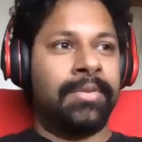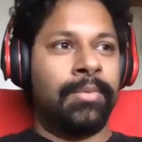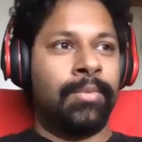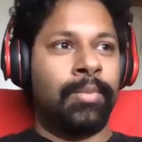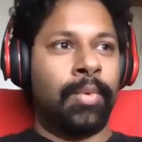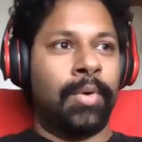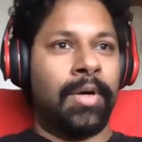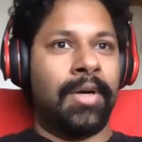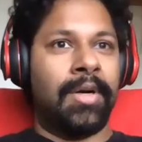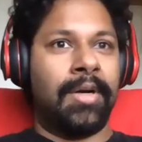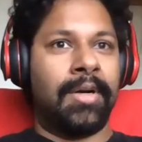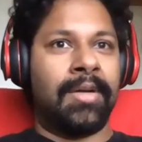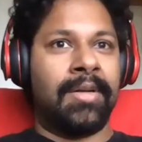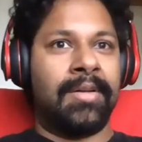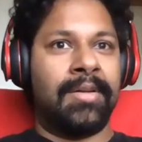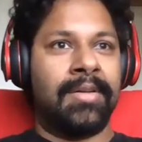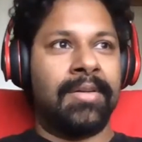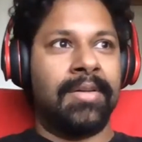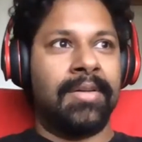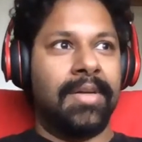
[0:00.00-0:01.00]
is to
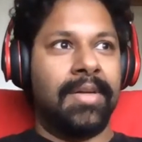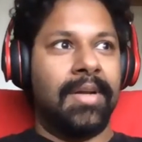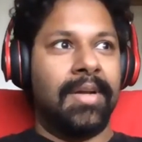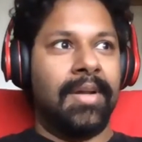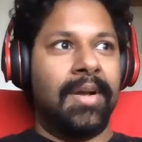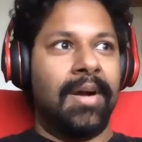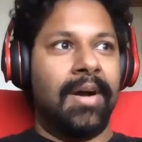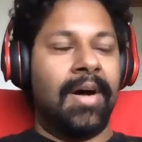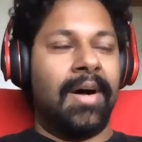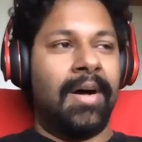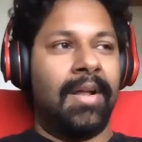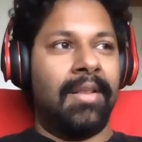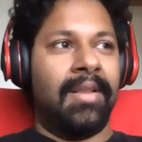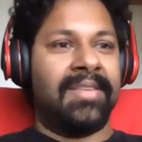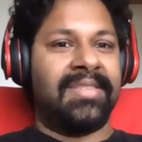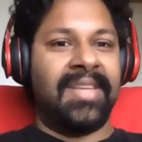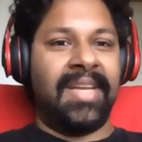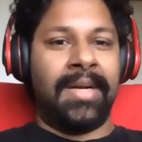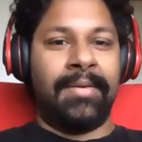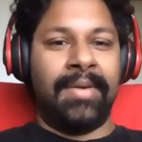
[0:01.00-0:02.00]
work,
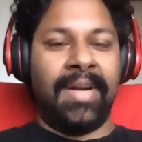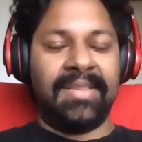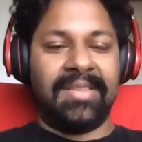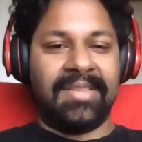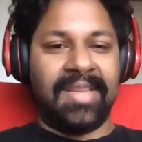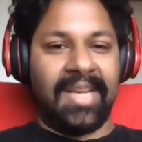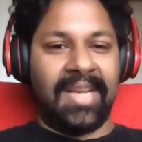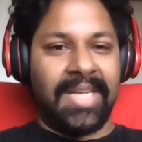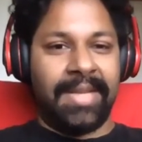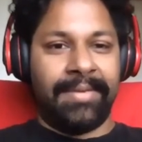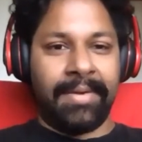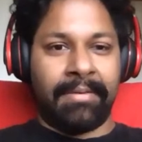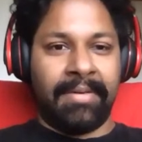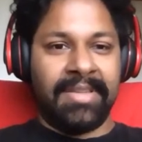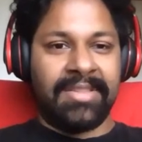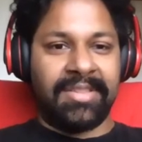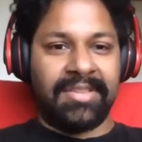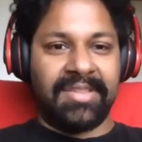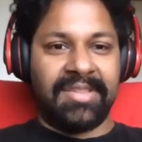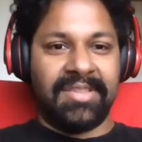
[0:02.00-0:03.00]
let's say at a scientific
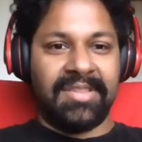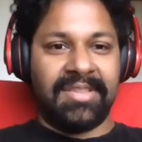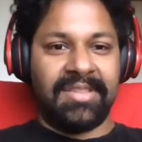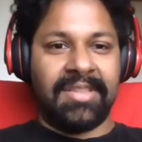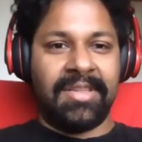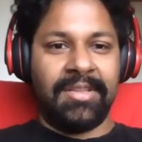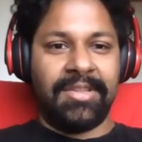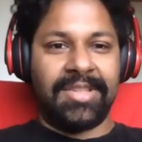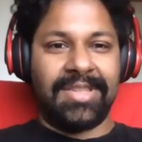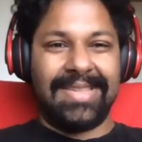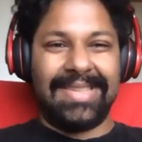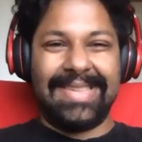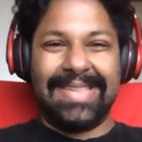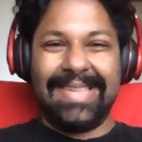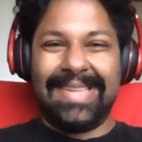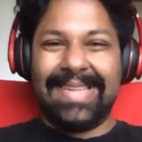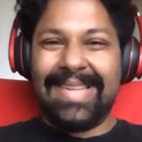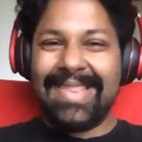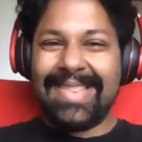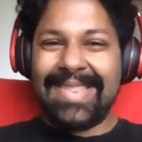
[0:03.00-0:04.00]
research
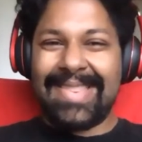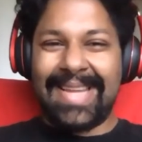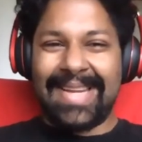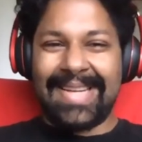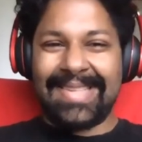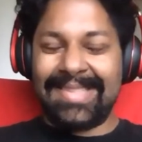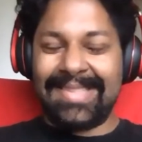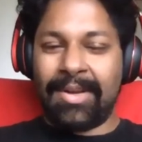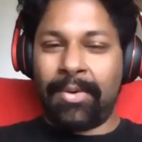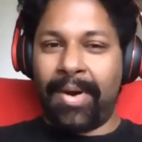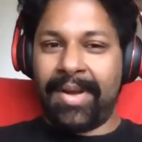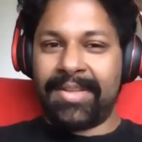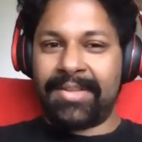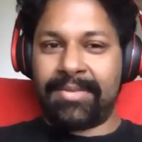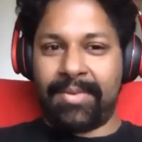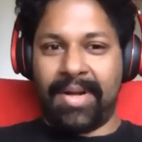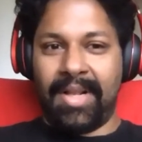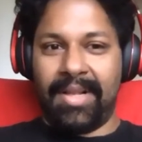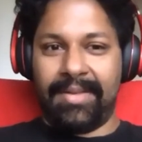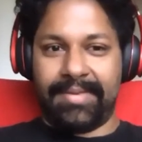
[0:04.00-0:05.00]
institution, that isn't
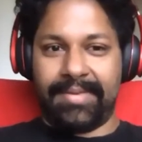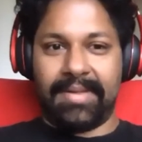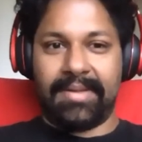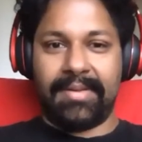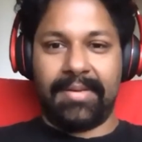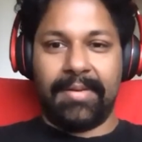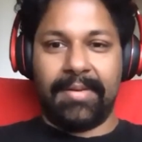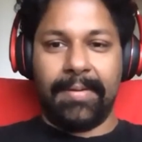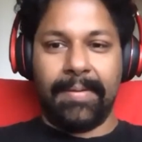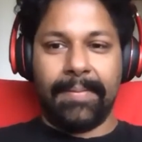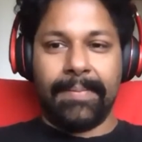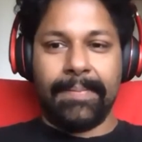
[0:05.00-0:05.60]
quite as relevant.